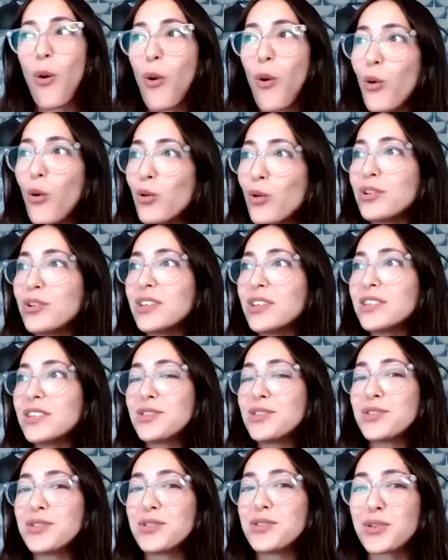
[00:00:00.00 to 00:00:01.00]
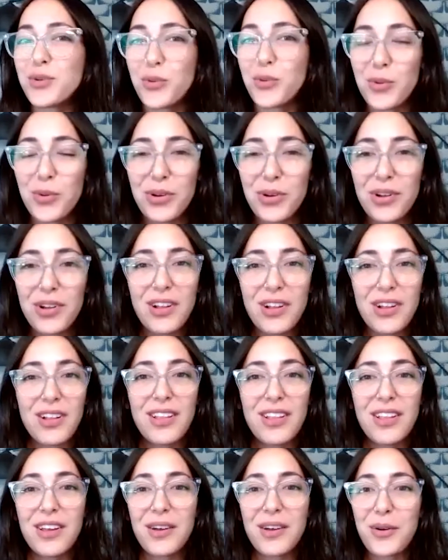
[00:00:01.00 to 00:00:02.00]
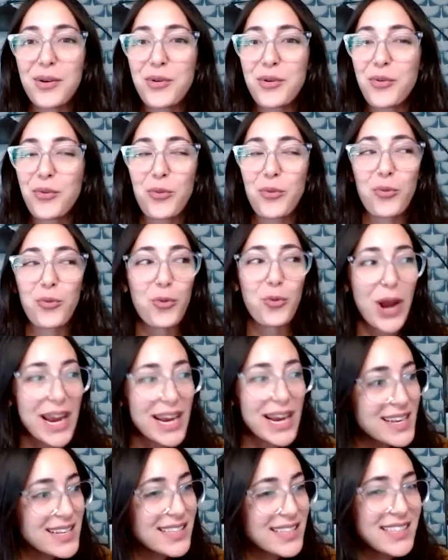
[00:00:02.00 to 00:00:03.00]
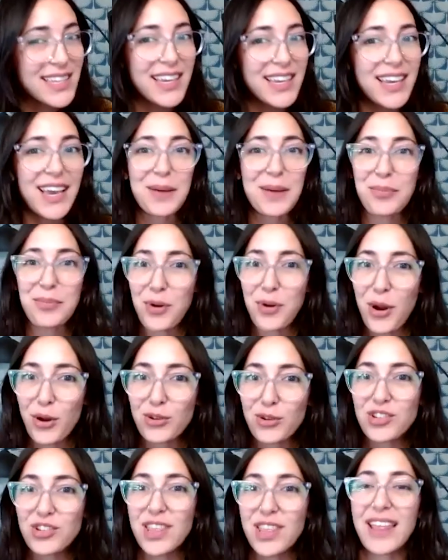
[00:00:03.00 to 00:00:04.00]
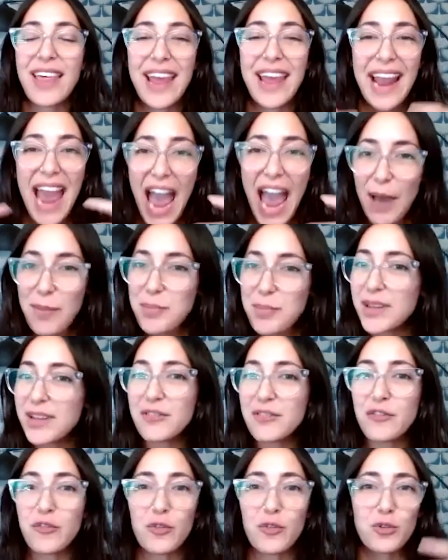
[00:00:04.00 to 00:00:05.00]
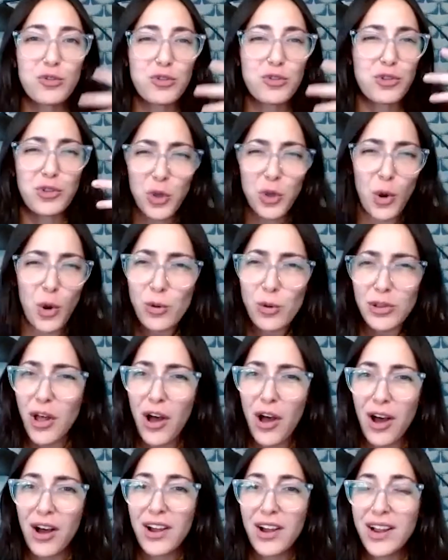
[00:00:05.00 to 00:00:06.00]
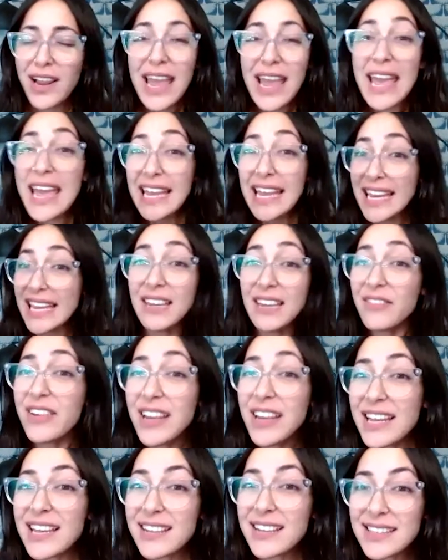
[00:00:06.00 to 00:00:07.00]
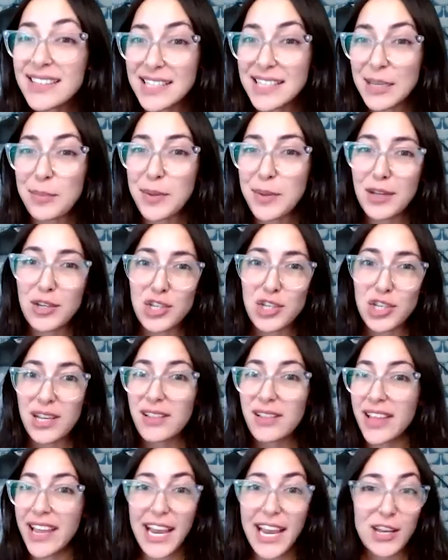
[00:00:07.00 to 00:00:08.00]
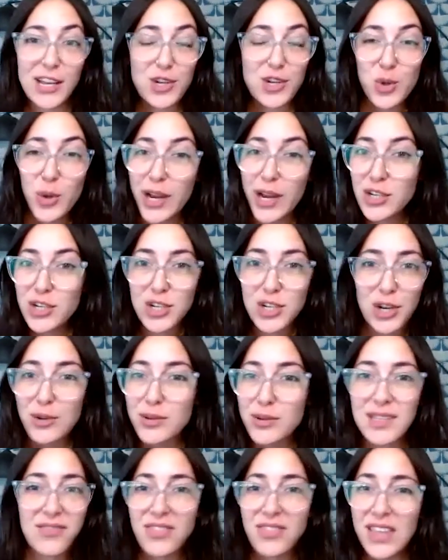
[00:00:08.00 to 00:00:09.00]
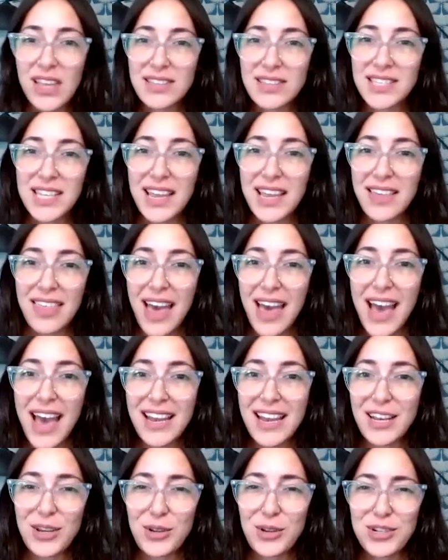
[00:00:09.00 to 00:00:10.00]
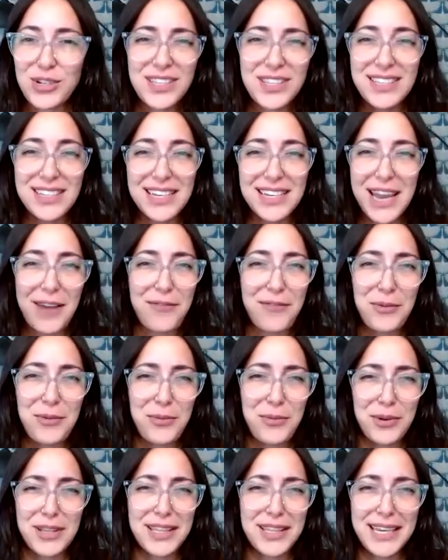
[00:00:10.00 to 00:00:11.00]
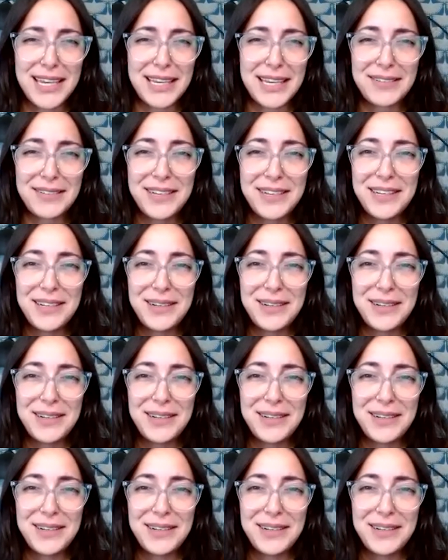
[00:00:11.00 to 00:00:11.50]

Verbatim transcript: old school, crazy approach that like happened for so long, even in C P G, like at trade shows and things like that. And you just never really,